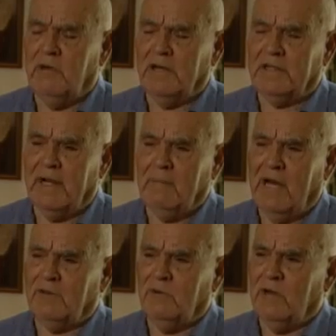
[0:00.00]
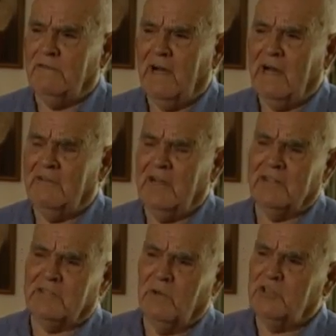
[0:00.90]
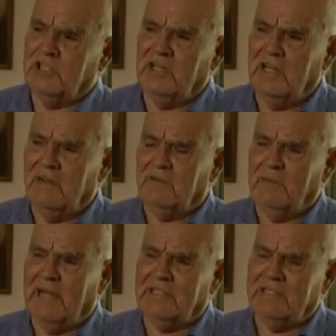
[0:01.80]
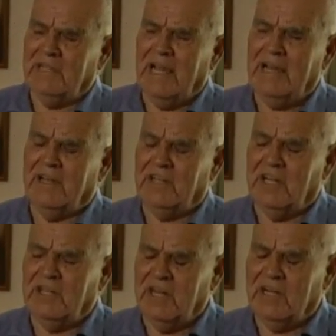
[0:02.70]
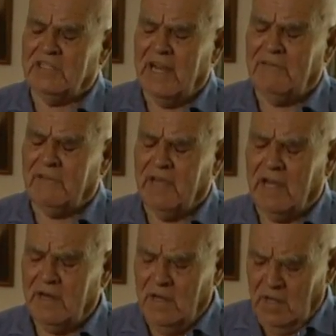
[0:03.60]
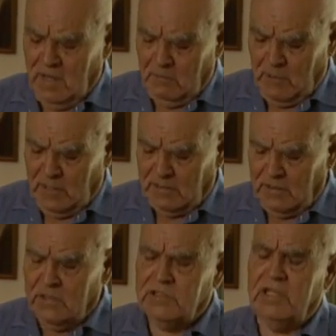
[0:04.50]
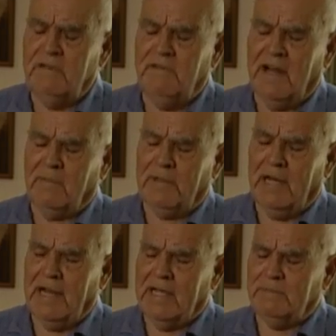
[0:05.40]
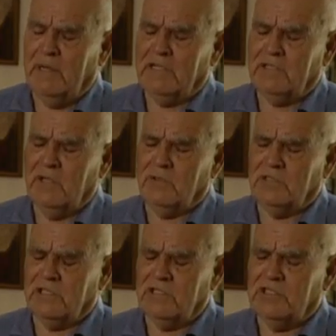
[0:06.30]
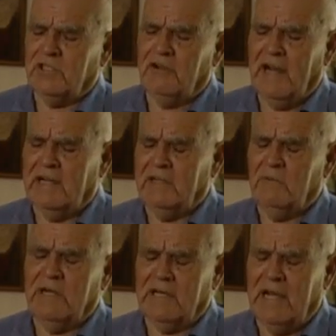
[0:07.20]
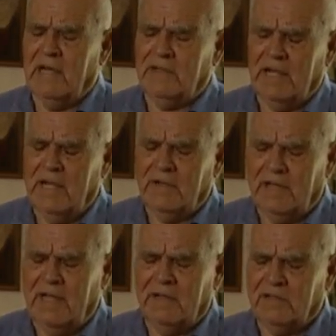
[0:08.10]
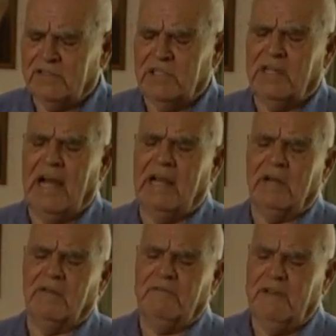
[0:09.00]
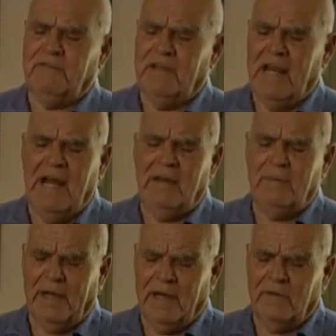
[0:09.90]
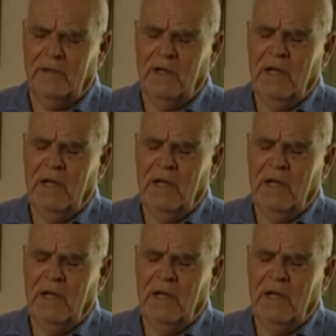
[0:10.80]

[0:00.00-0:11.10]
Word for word: worked there about 25 years. Of course, she lived about 8 or 10 years after that. But she developed that asbestosis, and she gradually went down, down, down, till she got down to 59 pounds